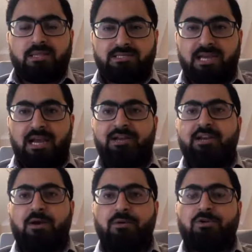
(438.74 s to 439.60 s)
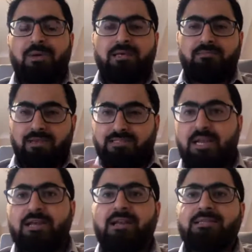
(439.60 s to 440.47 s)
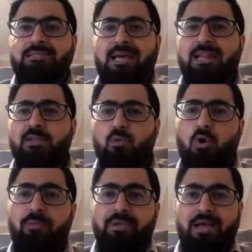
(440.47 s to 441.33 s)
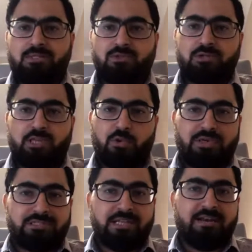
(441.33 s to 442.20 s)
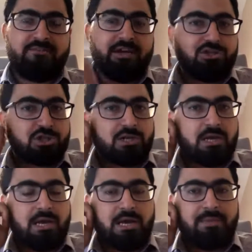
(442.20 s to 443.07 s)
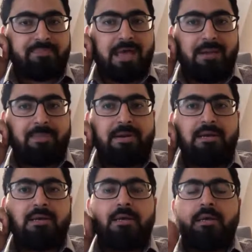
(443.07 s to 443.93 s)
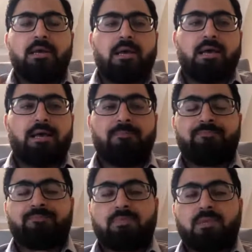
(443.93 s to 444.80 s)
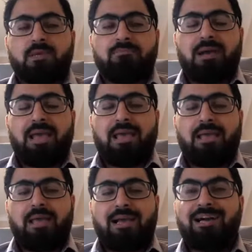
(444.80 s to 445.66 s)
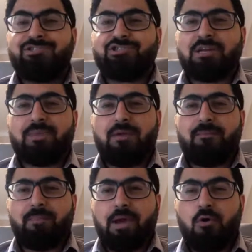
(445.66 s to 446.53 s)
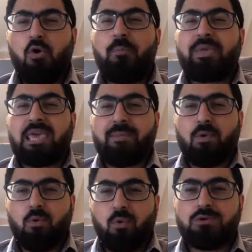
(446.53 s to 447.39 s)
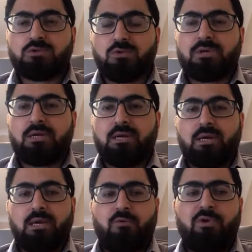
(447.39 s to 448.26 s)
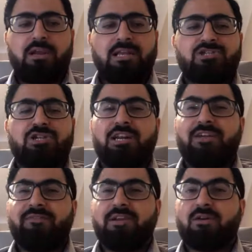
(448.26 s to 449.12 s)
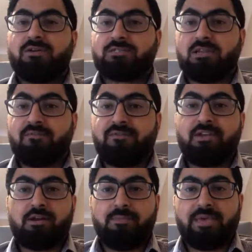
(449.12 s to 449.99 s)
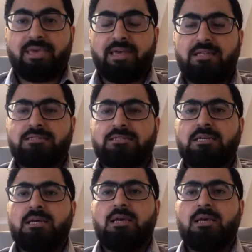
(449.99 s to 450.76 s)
the second year I went to my second year, and sadly the war began. So the US-led invasion happened. My country and my home became a war zone. We literally lived in constant fear of being killed.